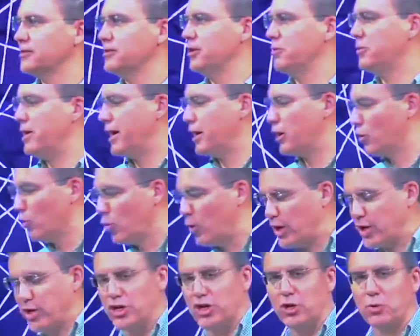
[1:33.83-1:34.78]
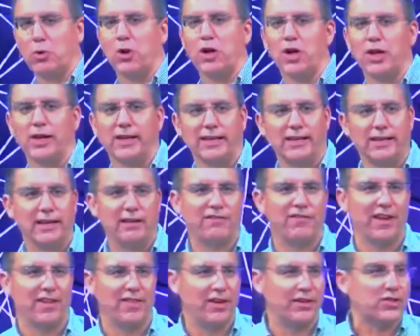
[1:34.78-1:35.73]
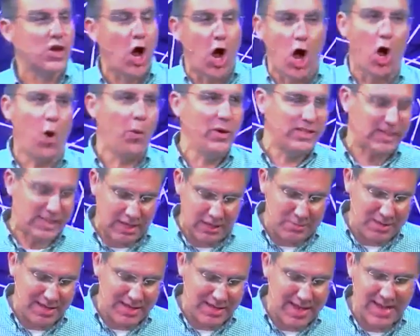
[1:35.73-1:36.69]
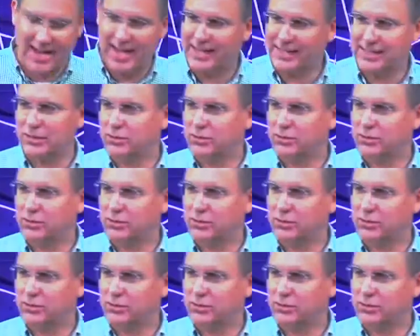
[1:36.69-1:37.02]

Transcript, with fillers: no matter what year we're going to live in, there's always going to be chaos.